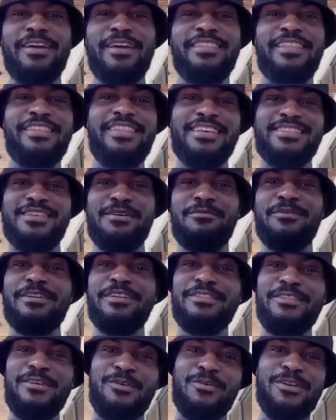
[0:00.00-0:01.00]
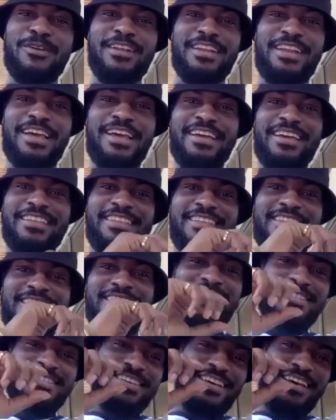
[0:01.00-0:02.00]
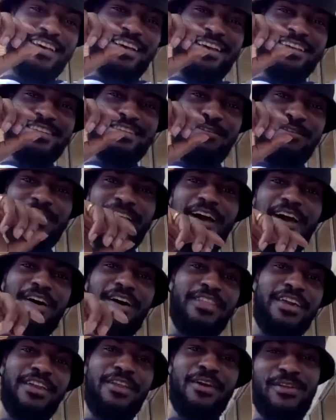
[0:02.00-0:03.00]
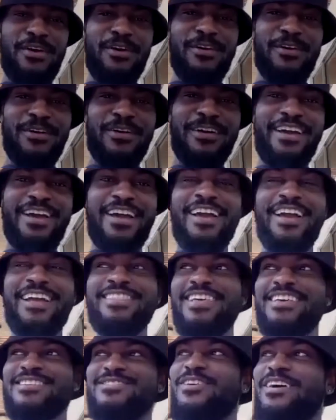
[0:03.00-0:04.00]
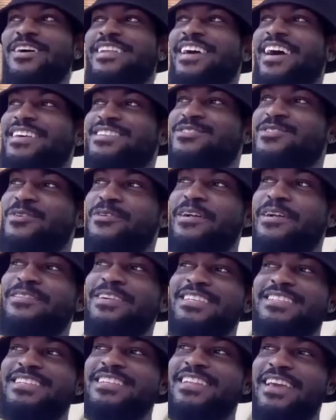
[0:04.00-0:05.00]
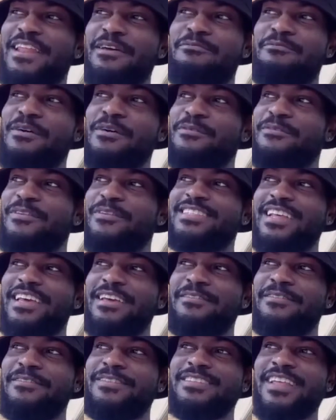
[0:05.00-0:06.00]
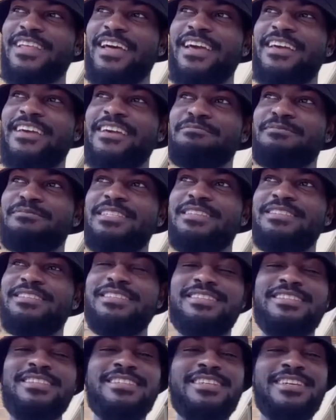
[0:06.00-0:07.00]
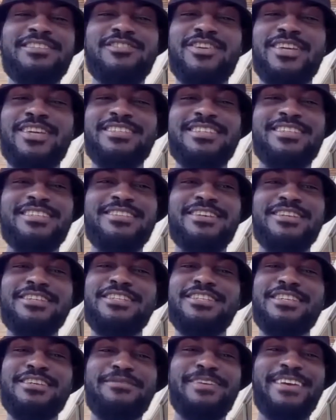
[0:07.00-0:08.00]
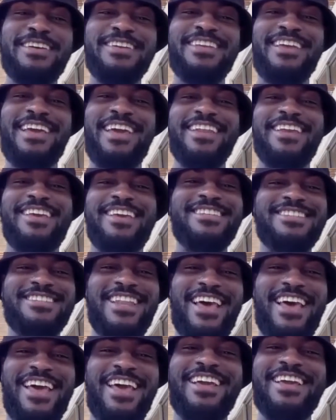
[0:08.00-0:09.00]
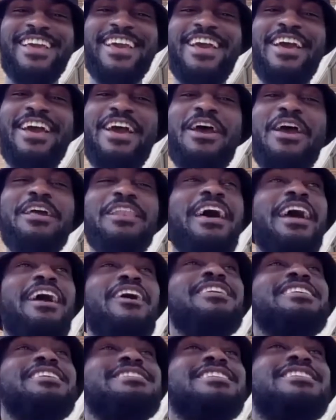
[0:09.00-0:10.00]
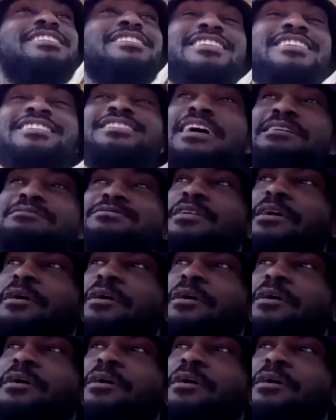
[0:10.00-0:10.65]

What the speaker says: and then there's someone in the corner, like, and then there's something like, oh, there's one that I saw one recently and it proper resonated. It was like, this DJ's transitions are shit, man. And it's like honestly, because there's times when I'll